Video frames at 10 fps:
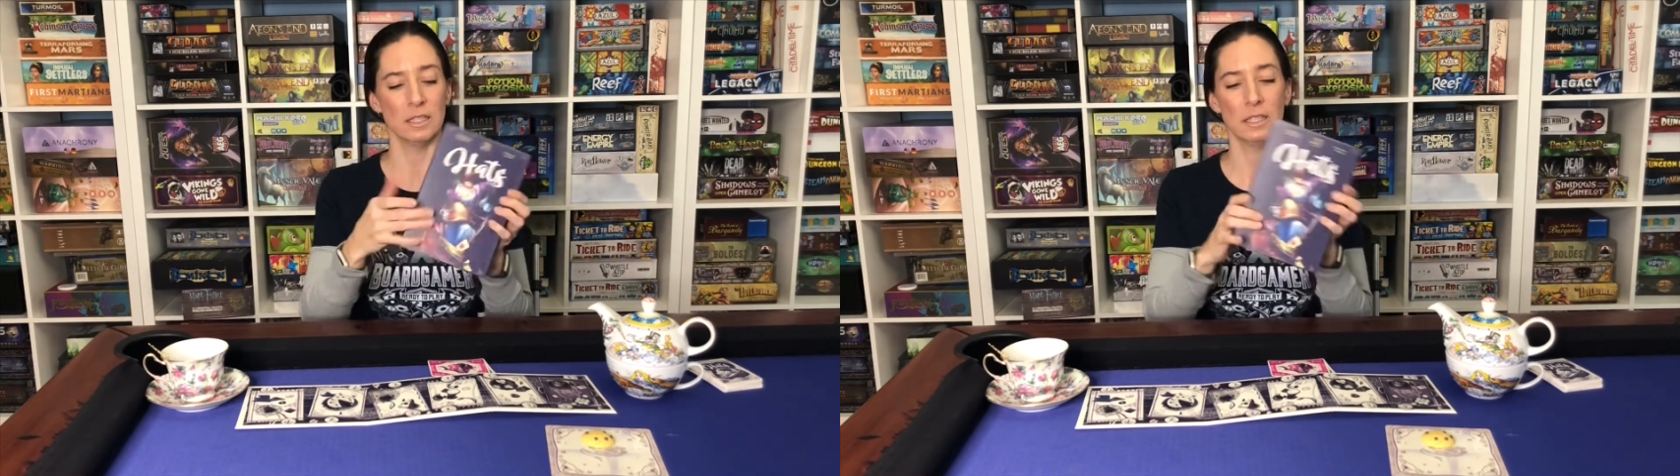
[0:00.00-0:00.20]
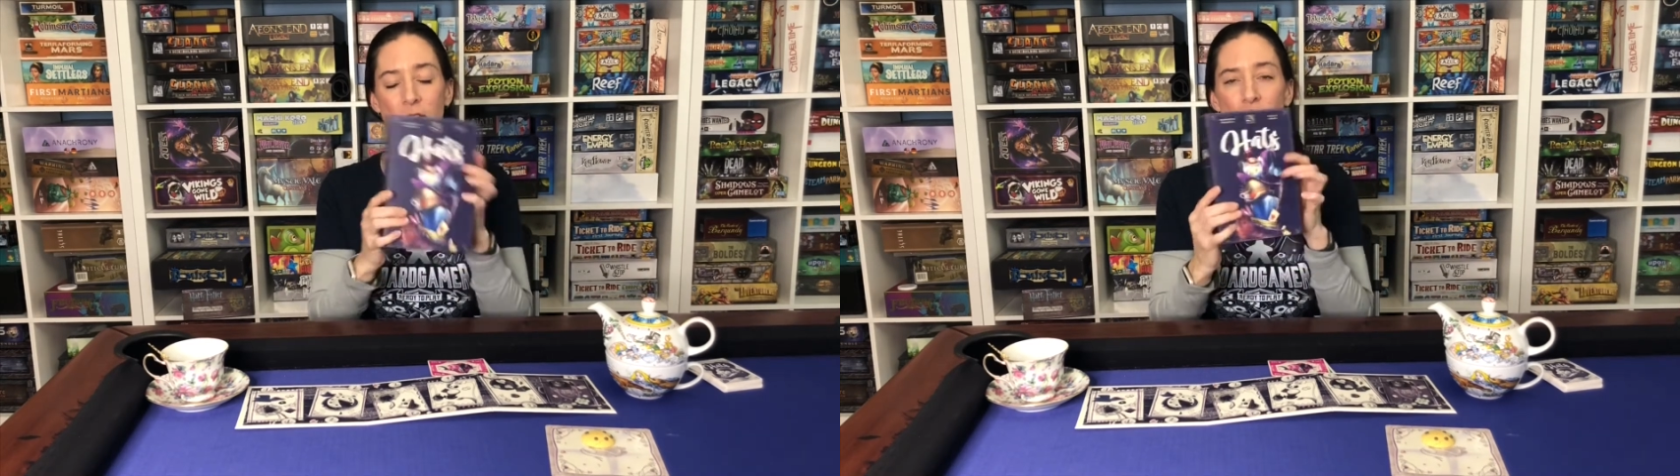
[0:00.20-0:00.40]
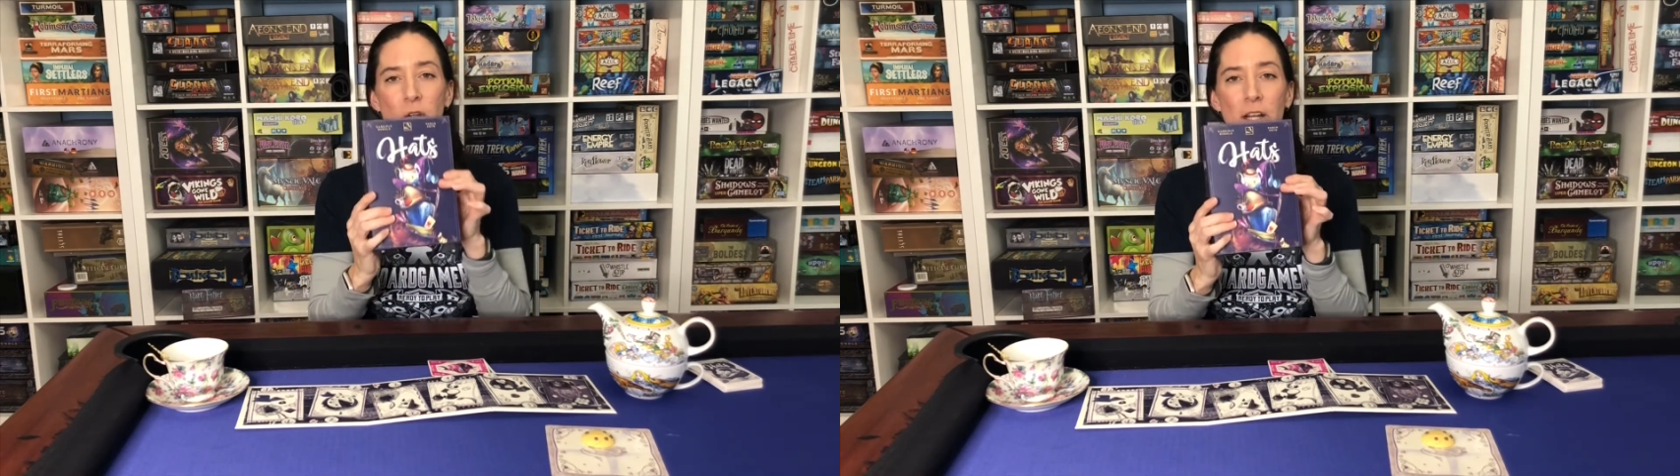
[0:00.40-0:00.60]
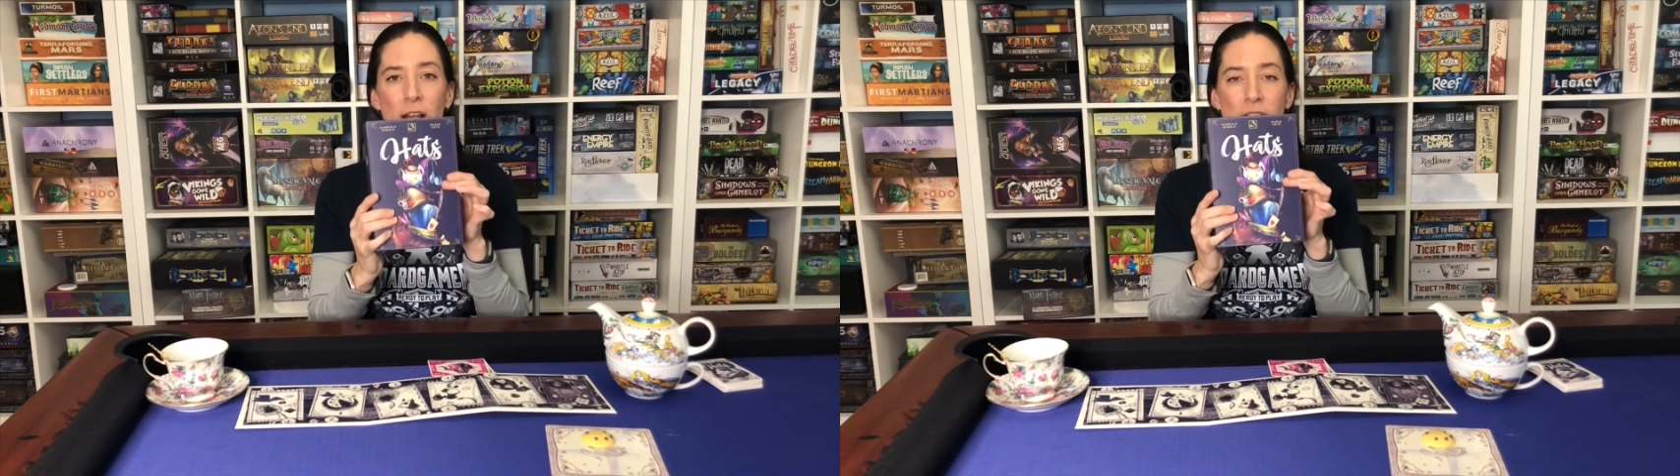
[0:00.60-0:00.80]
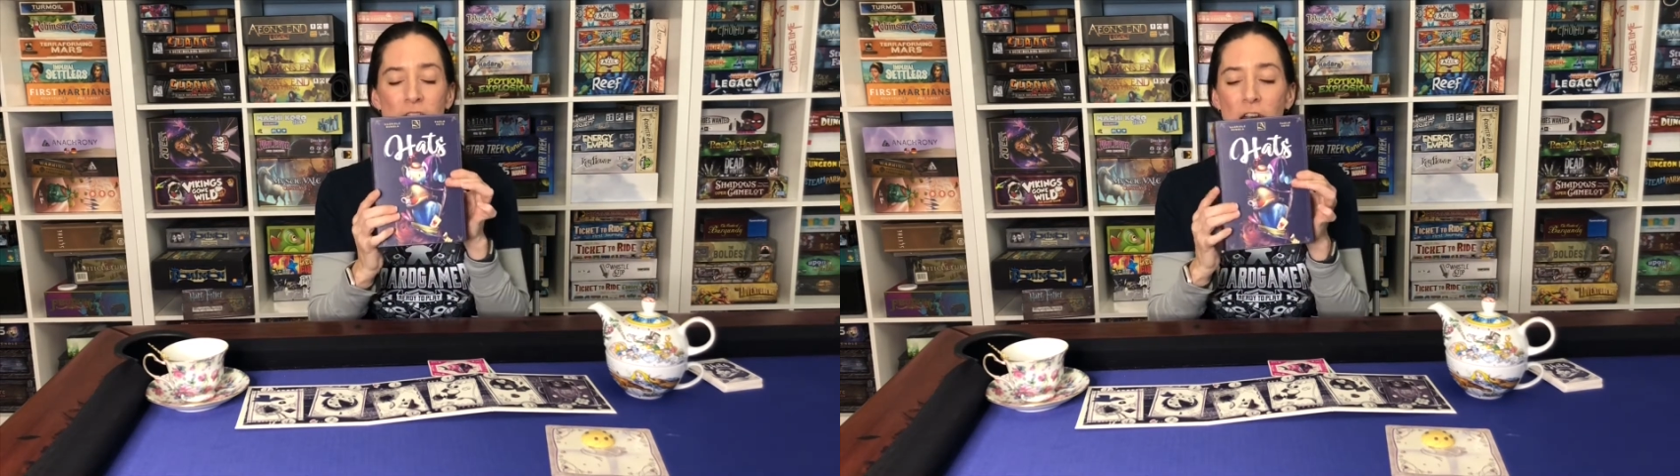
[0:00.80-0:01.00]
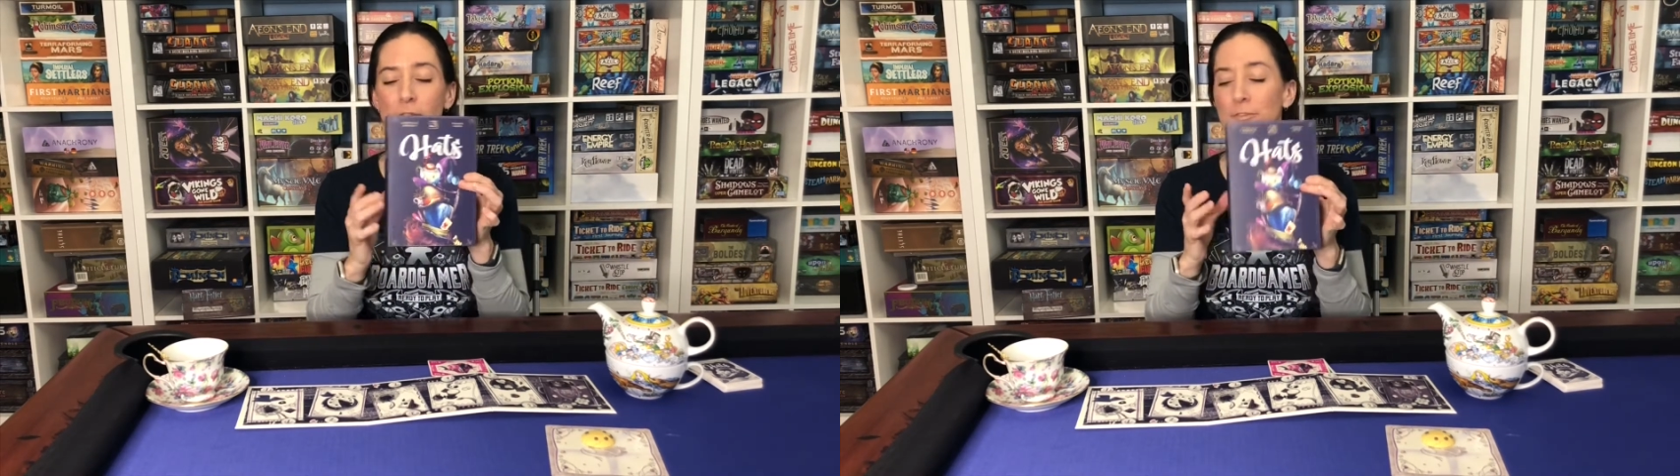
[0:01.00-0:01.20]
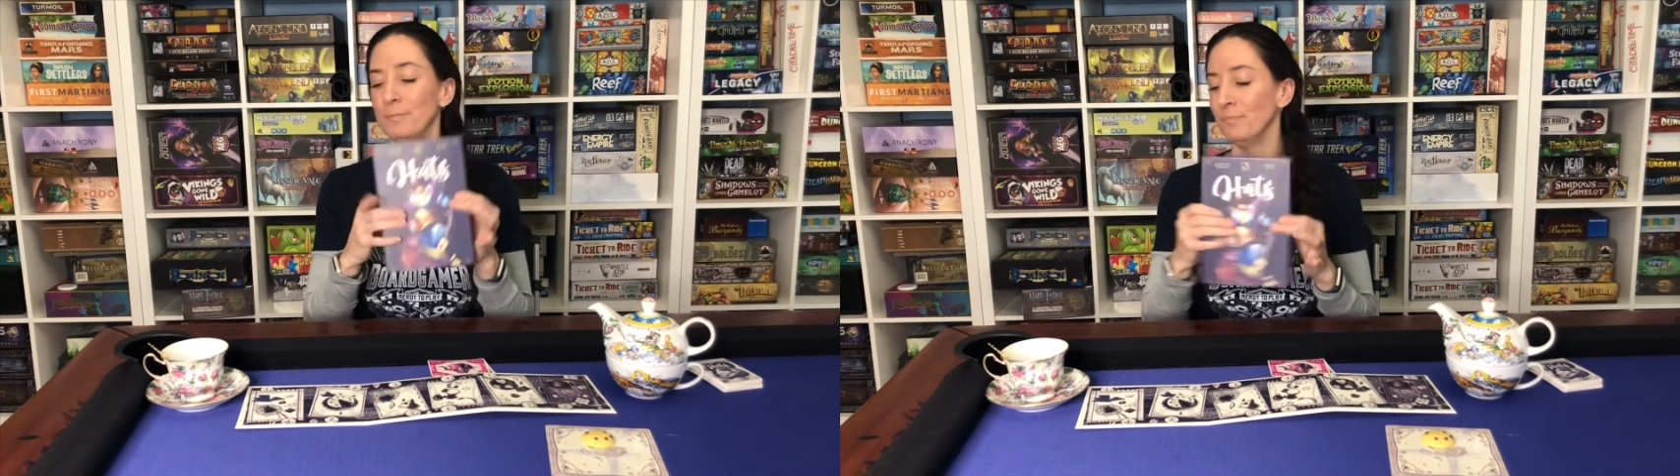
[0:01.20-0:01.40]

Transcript: It looks great on the shelf.